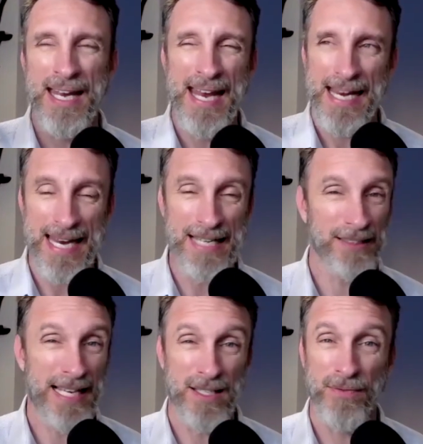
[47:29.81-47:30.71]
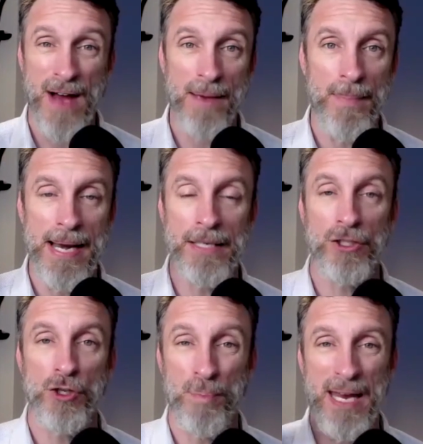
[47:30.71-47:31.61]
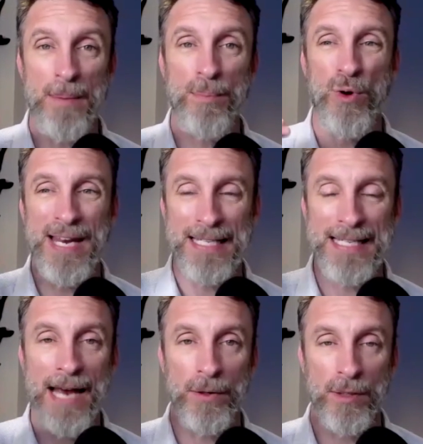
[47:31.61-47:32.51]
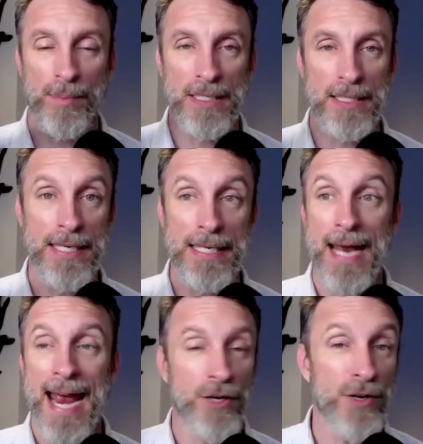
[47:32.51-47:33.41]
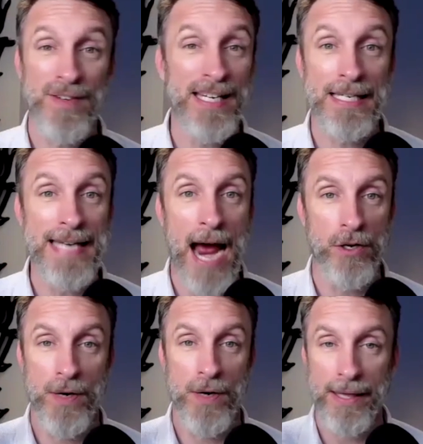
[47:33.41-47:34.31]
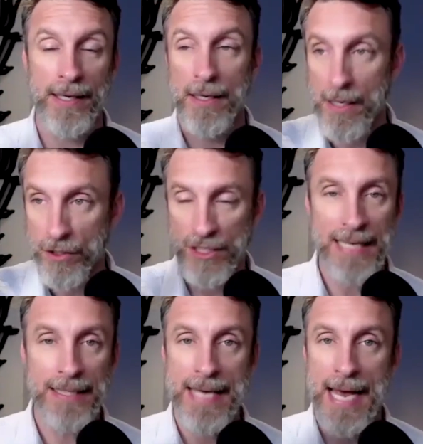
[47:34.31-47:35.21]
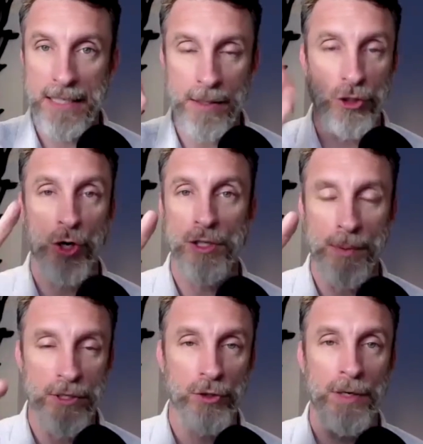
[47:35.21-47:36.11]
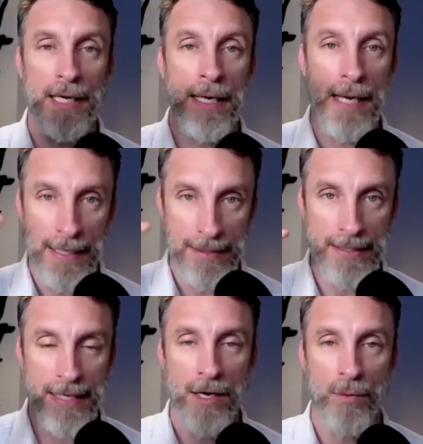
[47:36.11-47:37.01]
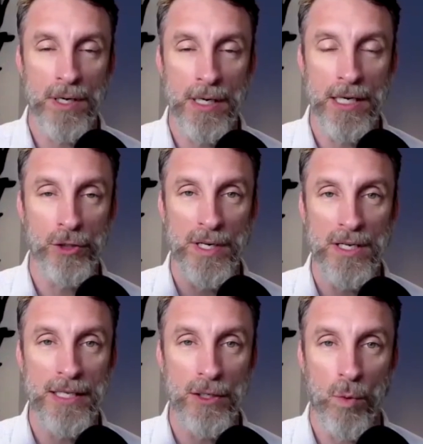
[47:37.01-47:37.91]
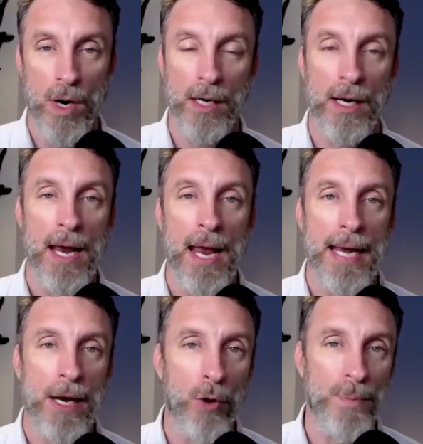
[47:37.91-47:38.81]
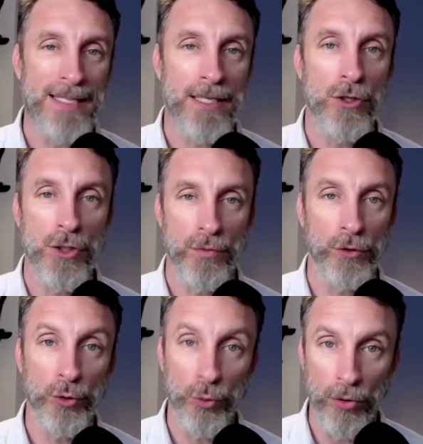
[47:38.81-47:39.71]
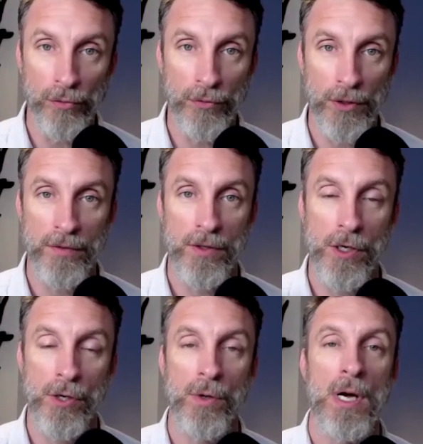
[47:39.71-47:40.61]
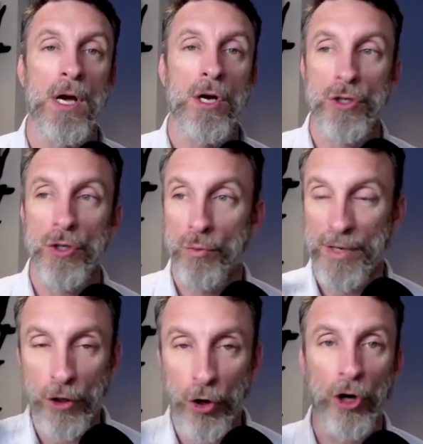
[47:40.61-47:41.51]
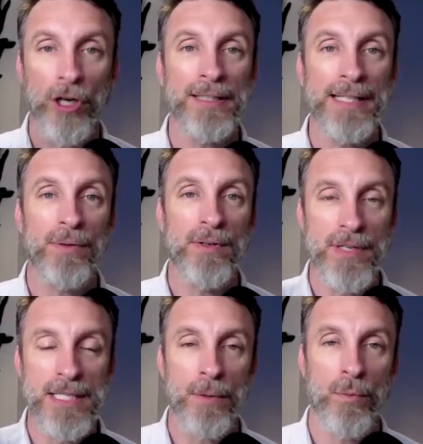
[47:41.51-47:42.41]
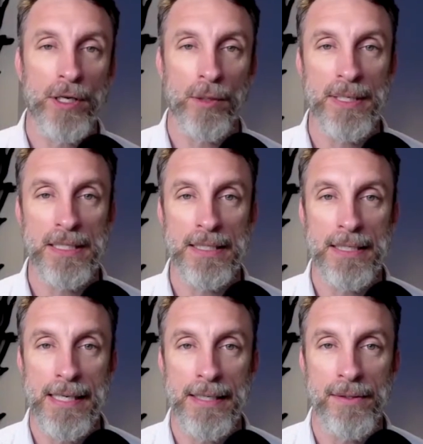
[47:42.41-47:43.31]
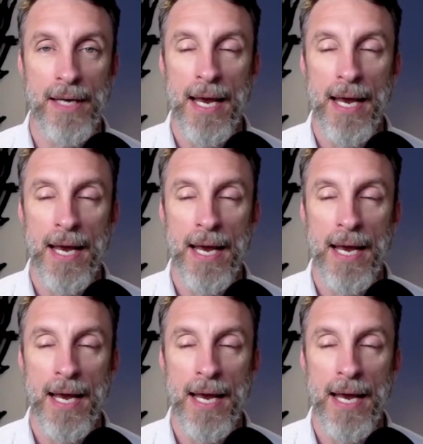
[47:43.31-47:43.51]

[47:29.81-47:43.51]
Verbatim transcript: It takes less than five minutes to pinpoint exactly what your business needs. You don't even need to download anything. Just take the test. It shows up on the screen and says, Here where, here's where you need to work. And I hope that's a useful tool for you to recurringly revisit what your business needs.